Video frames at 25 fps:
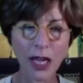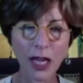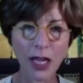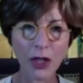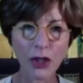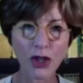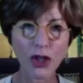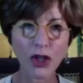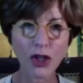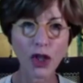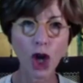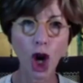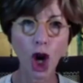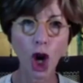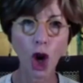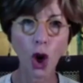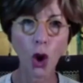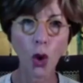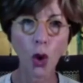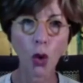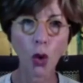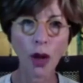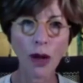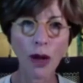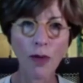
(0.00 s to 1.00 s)

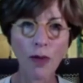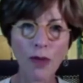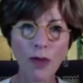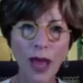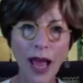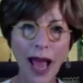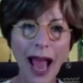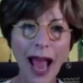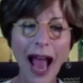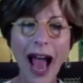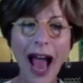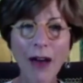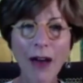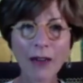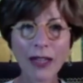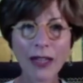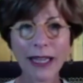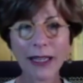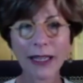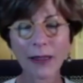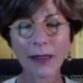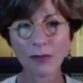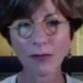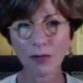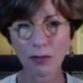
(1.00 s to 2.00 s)
So
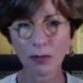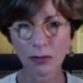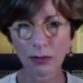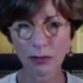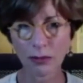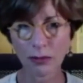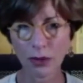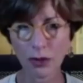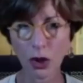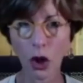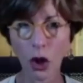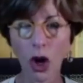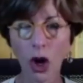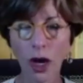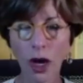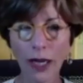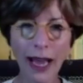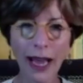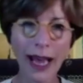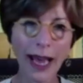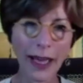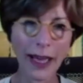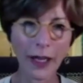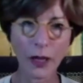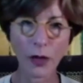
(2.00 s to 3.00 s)
having gone,
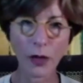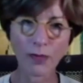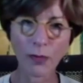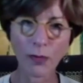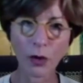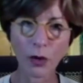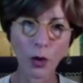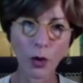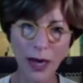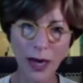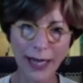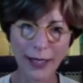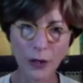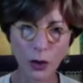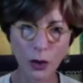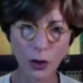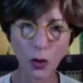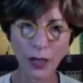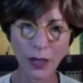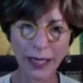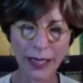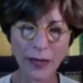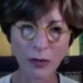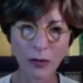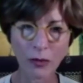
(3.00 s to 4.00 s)
I had a great
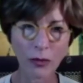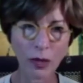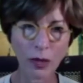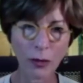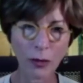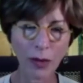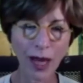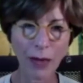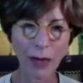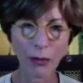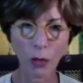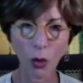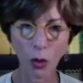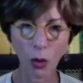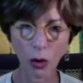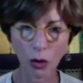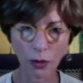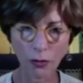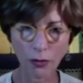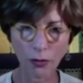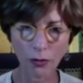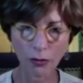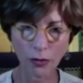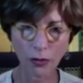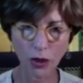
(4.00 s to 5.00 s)
tweet, one of my
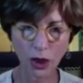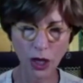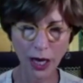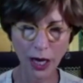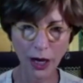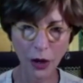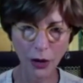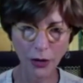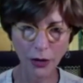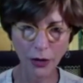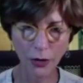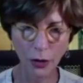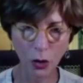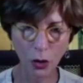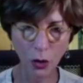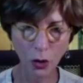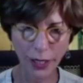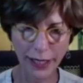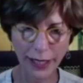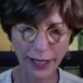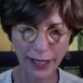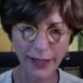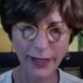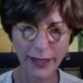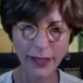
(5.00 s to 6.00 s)
more shared
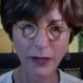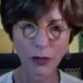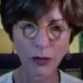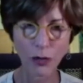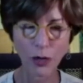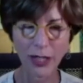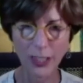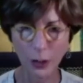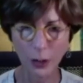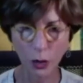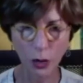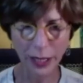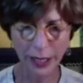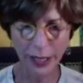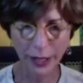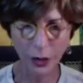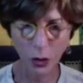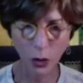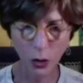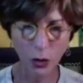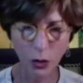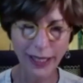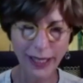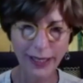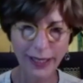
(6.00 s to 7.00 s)
tweets, retweeted
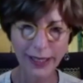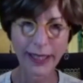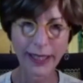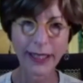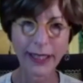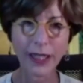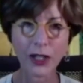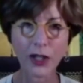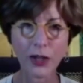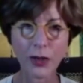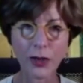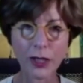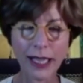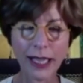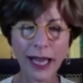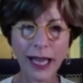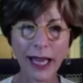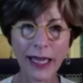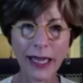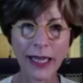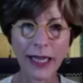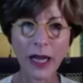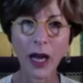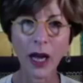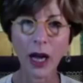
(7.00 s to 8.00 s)
tweets, I guess you
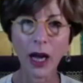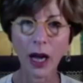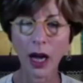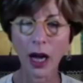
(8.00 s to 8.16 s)
say.